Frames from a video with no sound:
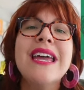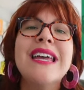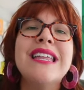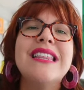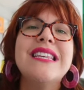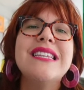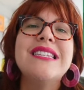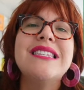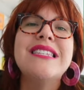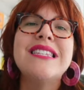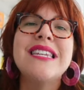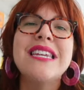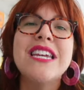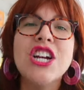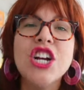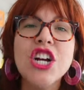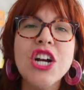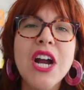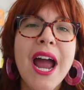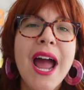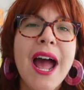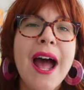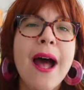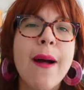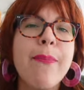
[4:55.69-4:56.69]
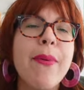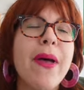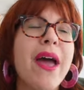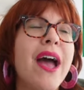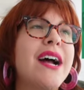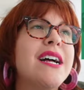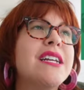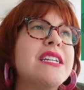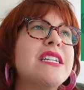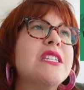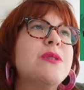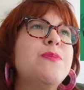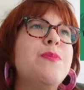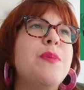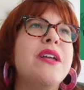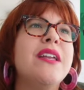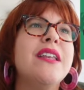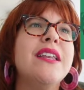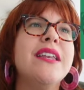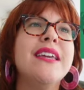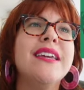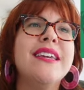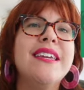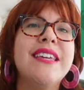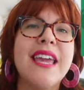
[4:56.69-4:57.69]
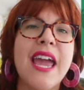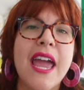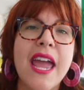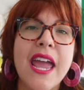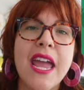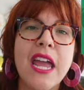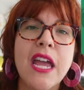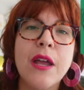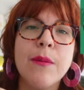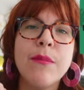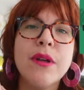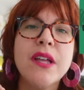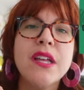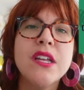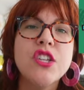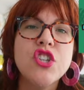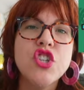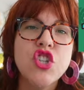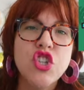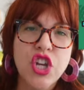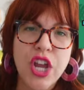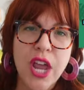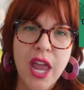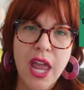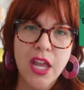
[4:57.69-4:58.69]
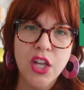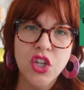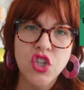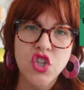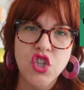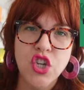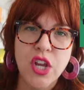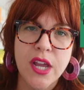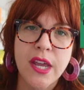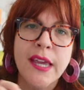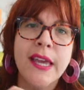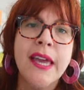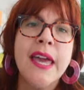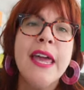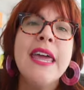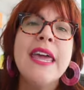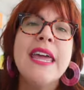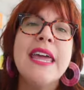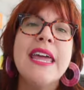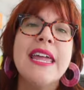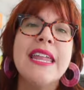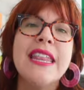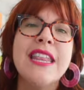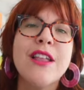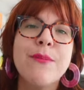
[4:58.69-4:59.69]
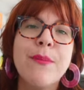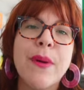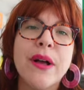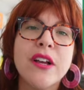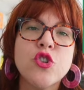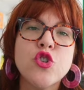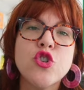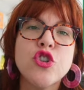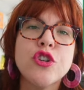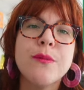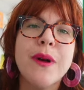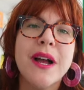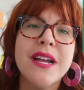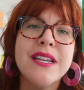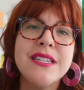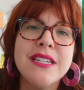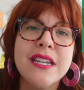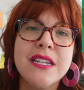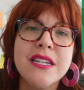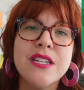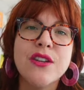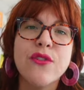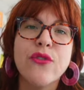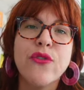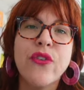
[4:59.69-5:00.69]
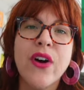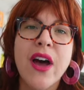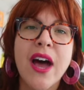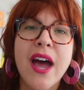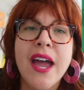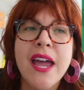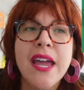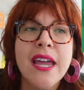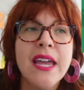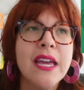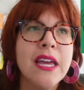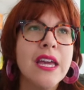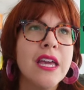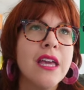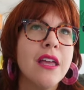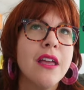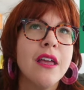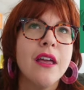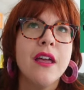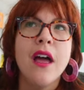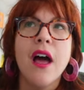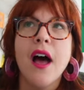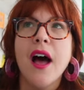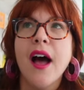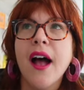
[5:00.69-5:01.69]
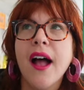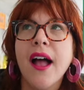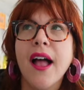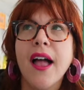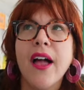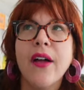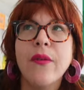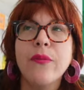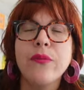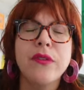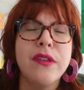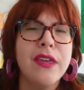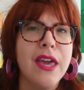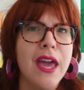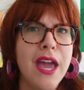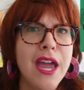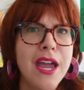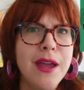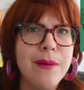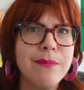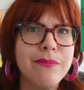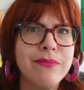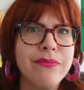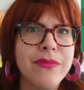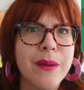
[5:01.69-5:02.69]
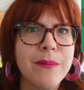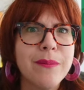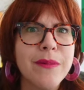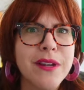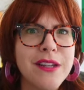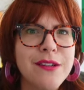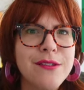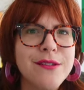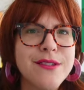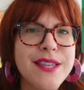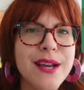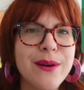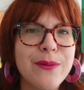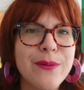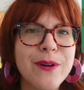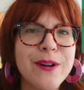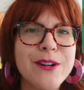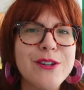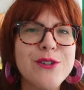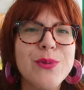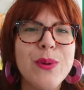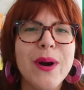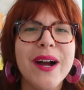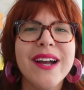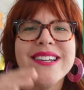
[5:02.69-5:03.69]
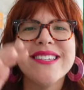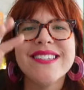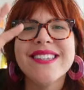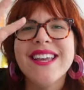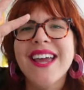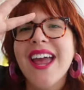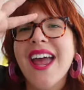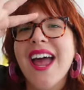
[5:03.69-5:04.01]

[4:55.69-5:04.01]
The Seek app app has been game changing in the mushroom identifying uh, game. I'm going to use that word twice.